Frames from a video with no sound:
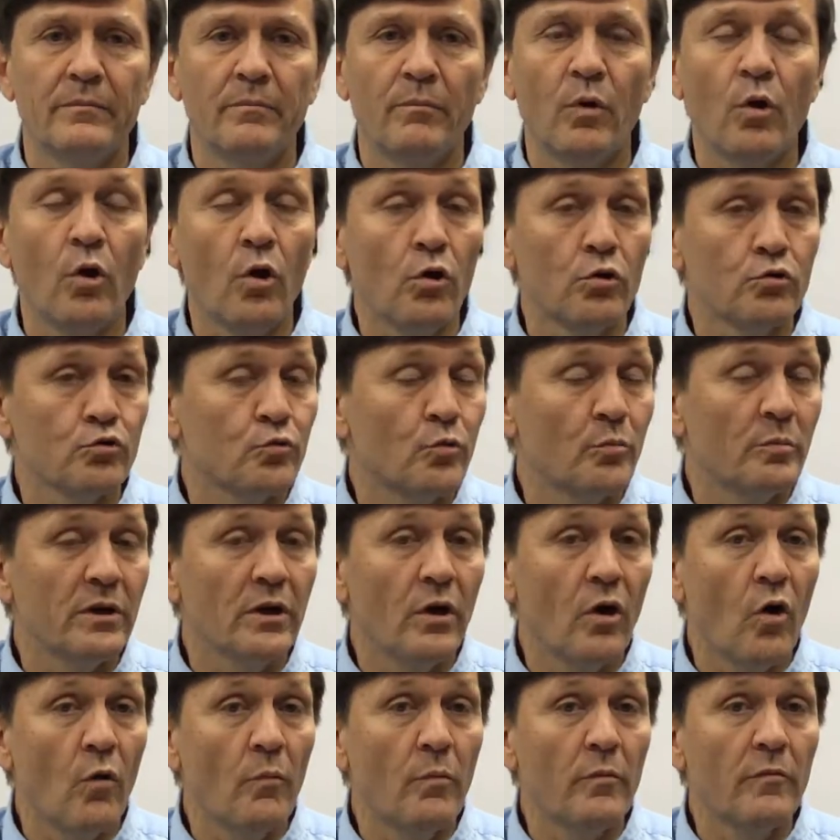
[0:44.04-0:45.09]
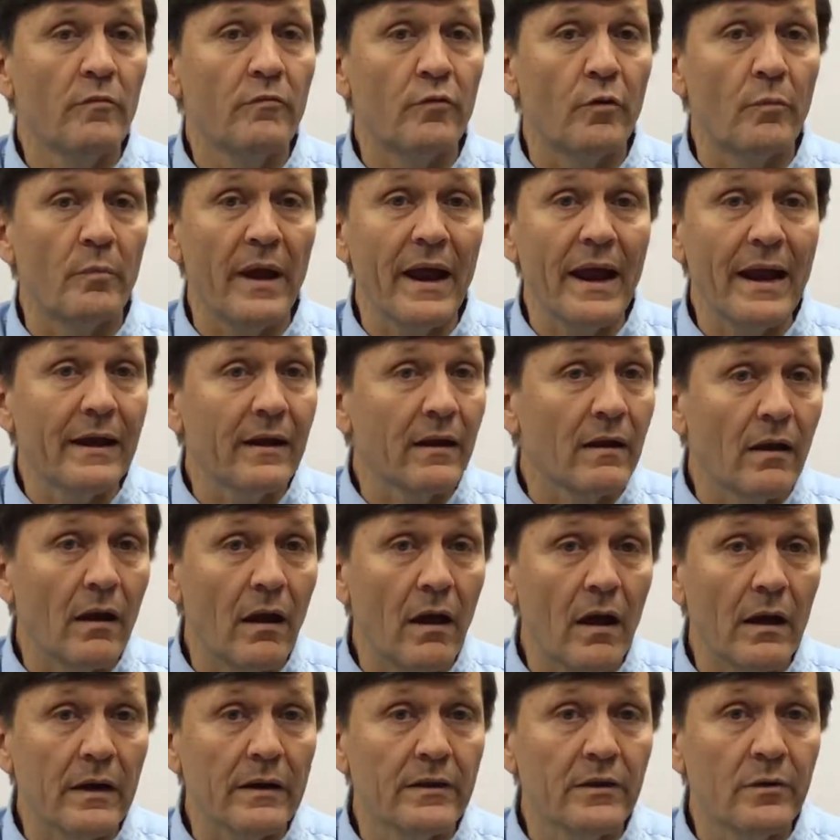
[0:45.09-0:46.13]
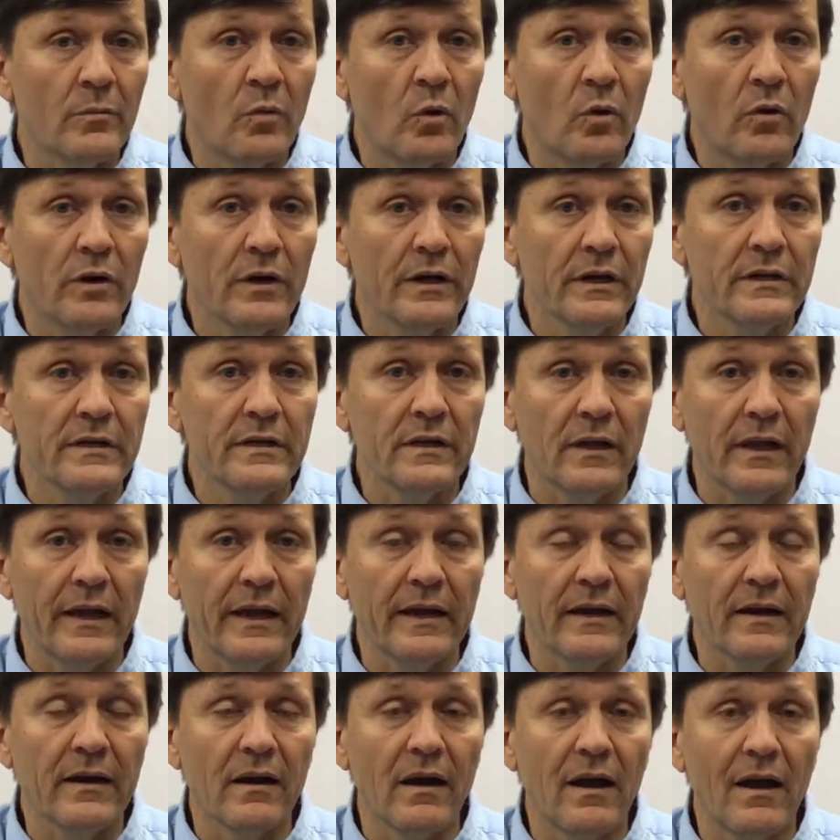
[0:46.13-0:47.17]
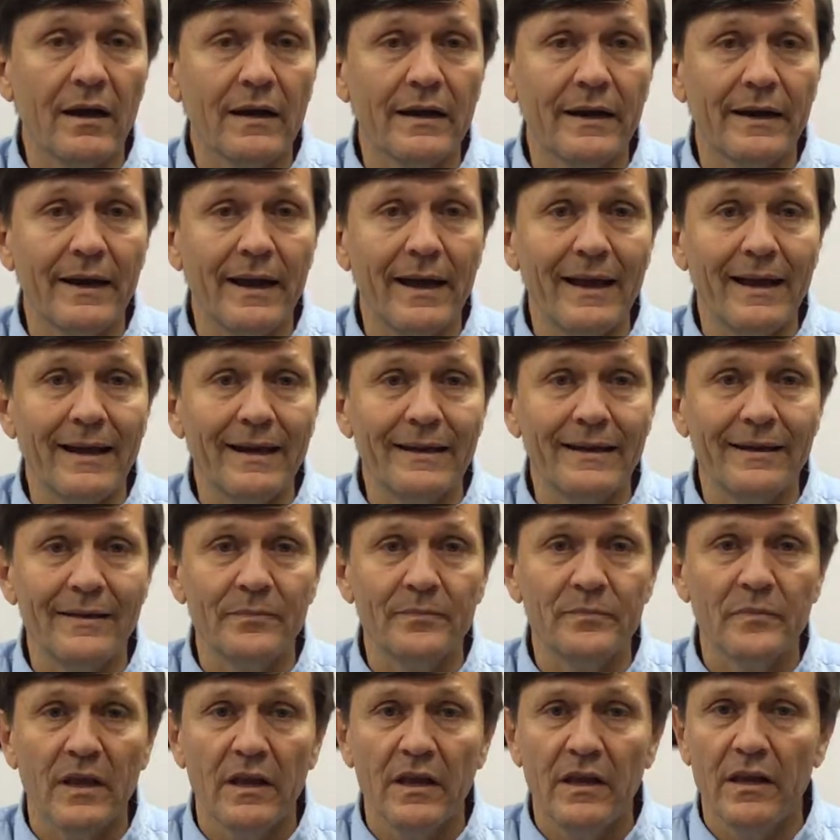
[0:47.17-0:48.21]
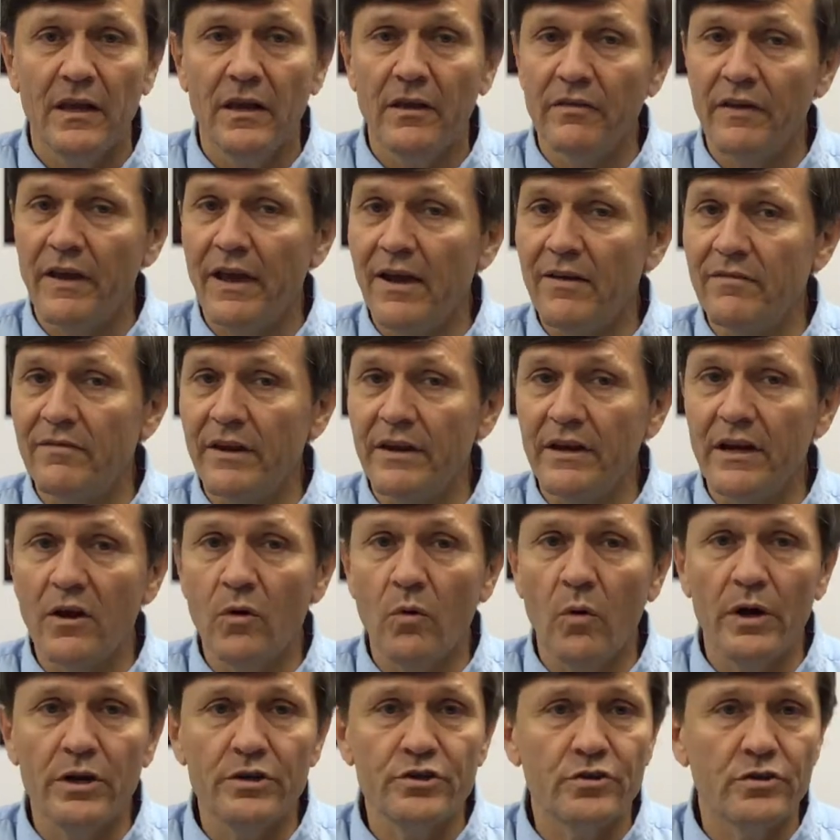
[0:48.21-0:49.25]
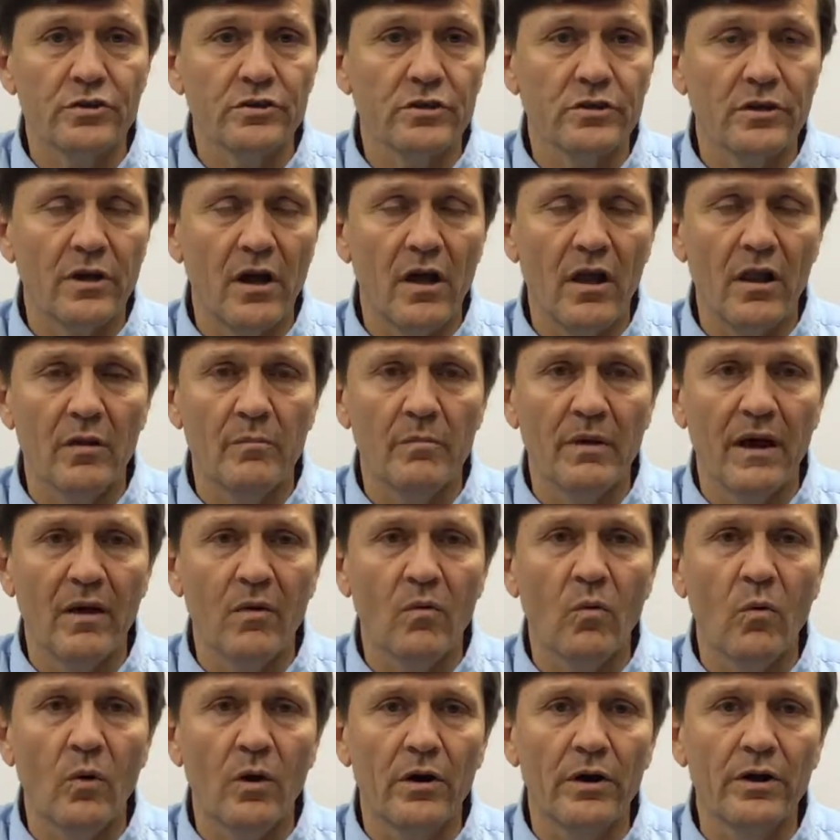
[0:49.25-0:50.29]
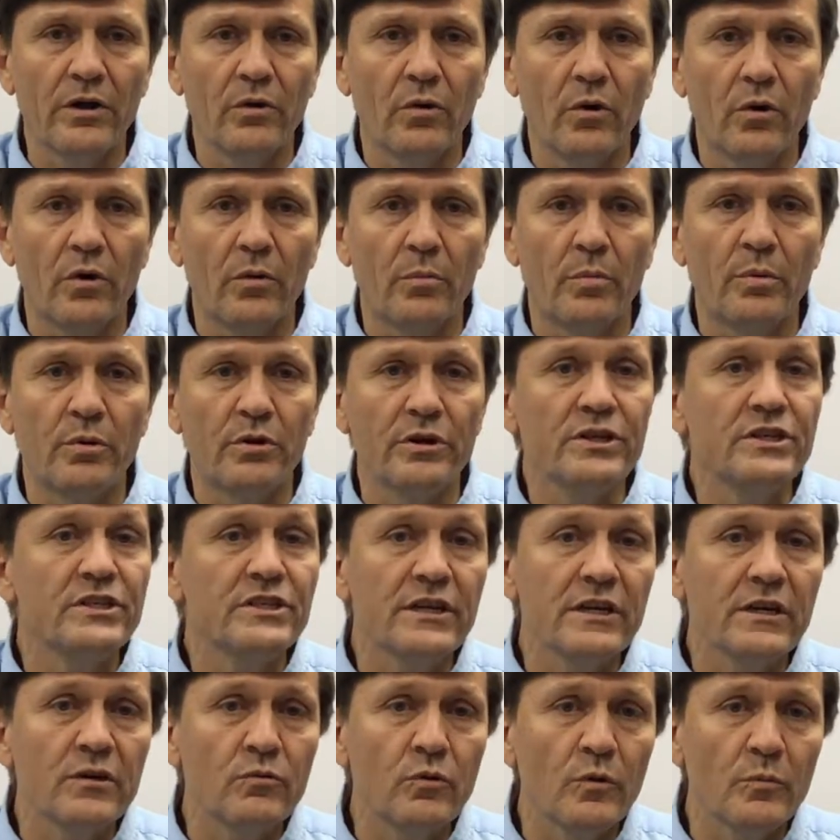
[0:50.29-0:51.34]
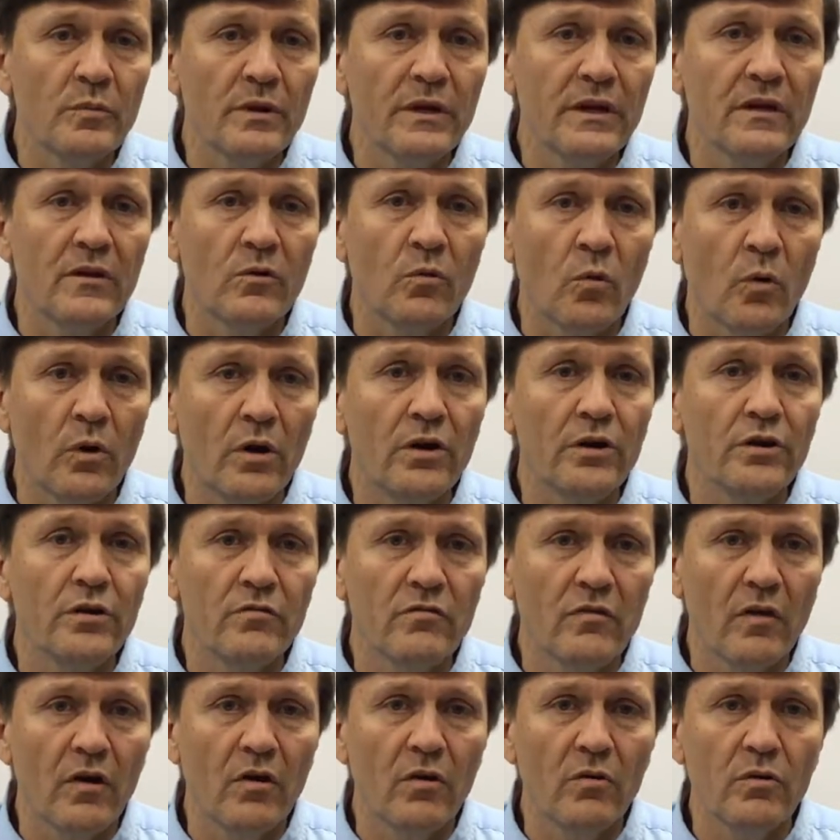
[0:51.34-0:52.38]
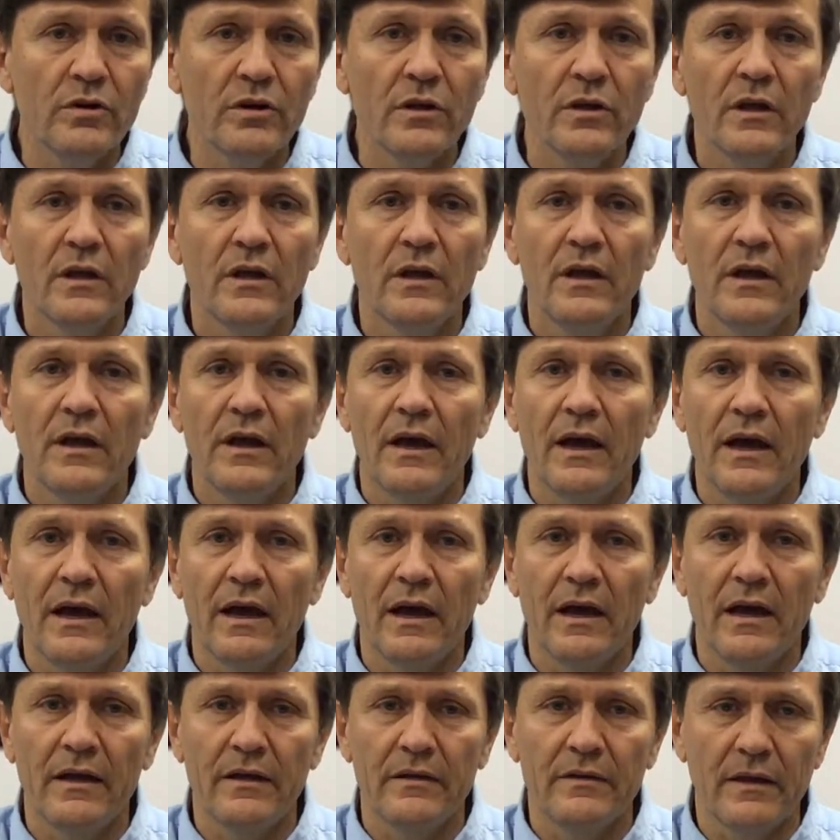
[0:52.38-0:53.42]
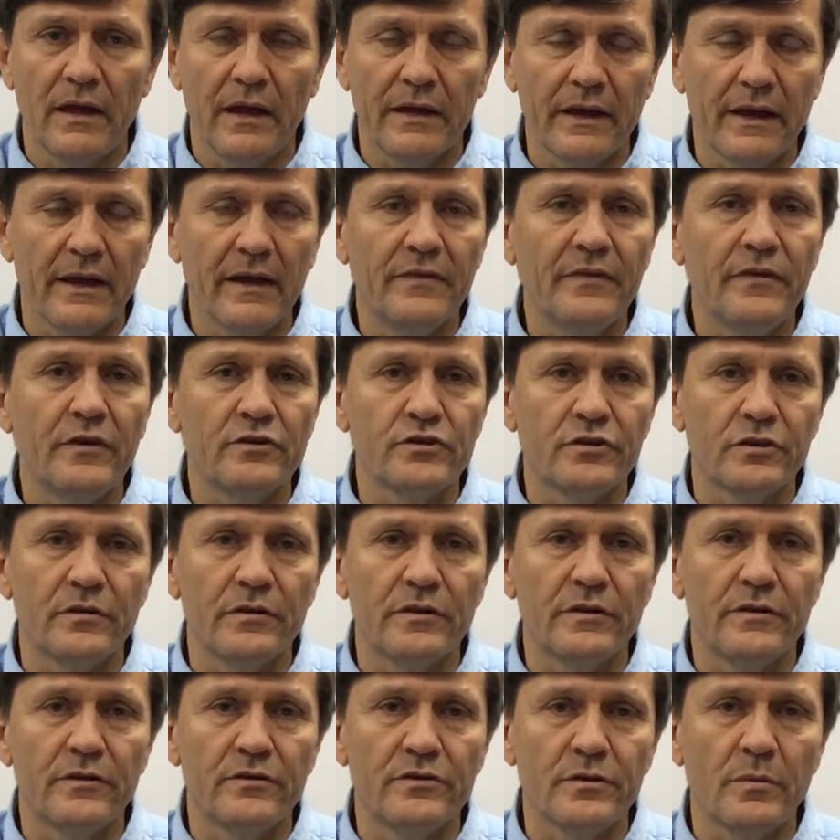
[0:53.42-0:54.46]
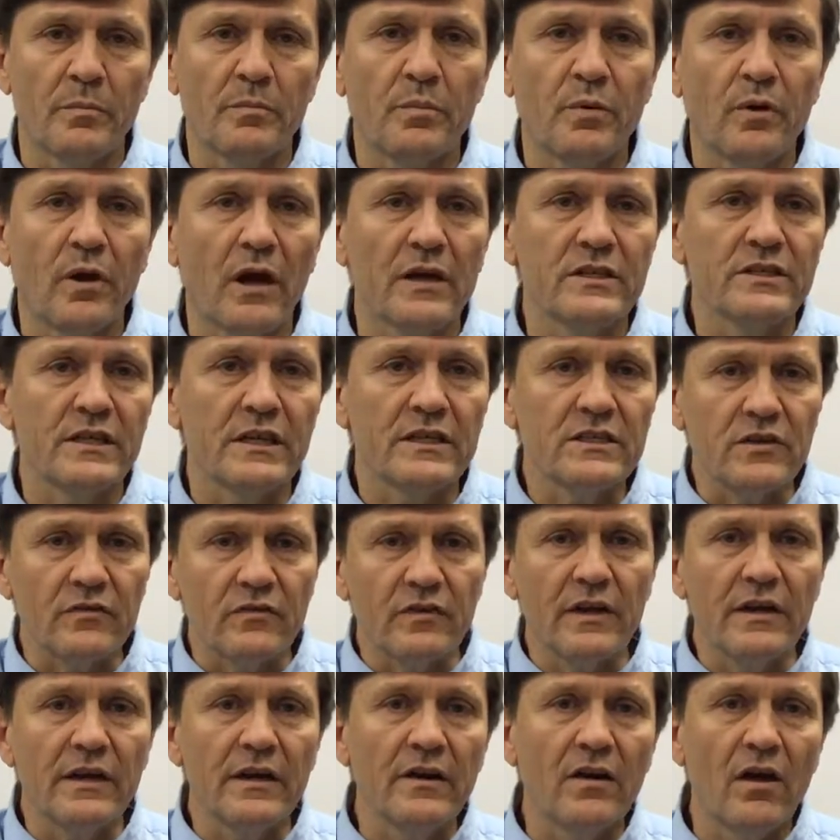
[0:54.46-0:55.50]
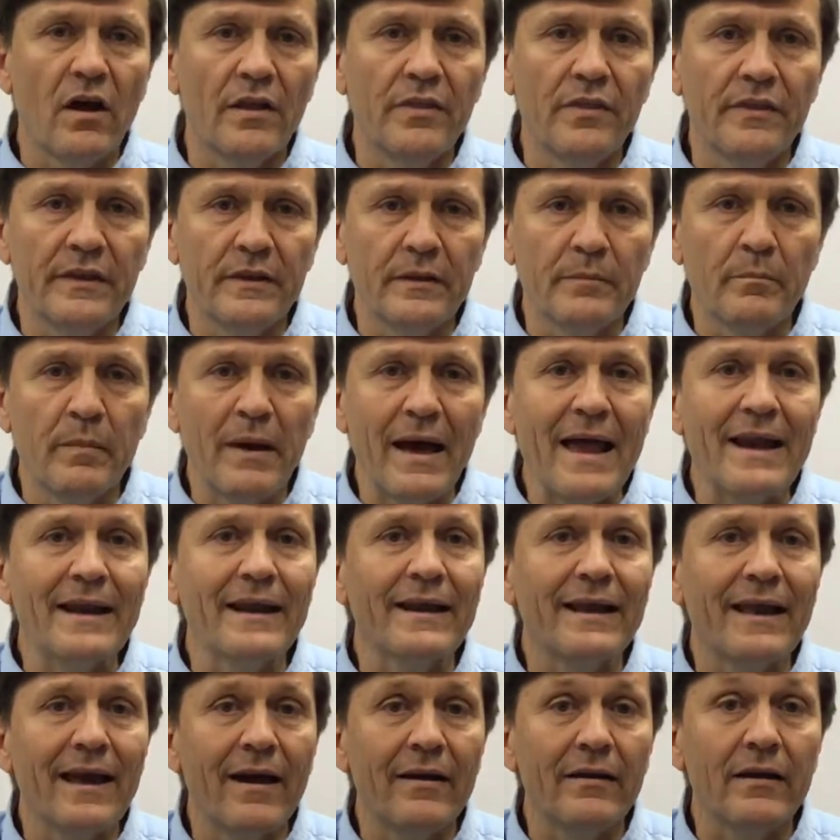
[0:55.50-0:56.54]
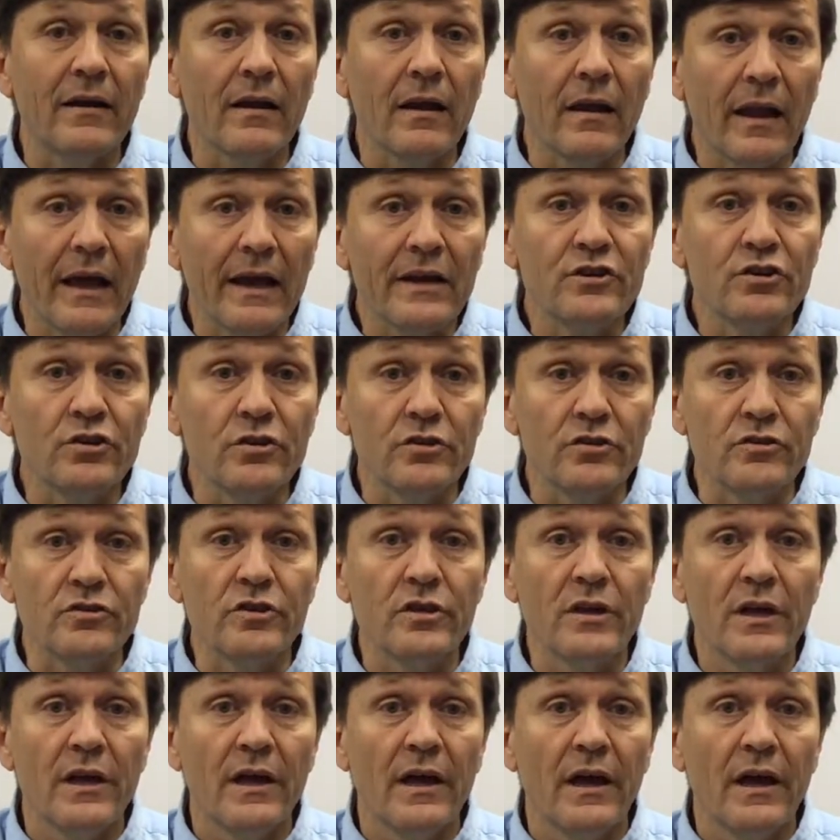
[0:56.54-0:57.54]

Polls will be open from 8 o'clock in the morning till 8 o'clock at night. If you have any questions at all about where your precinct would be and where you vote, again, there's a process of getting on the Bannock County Elections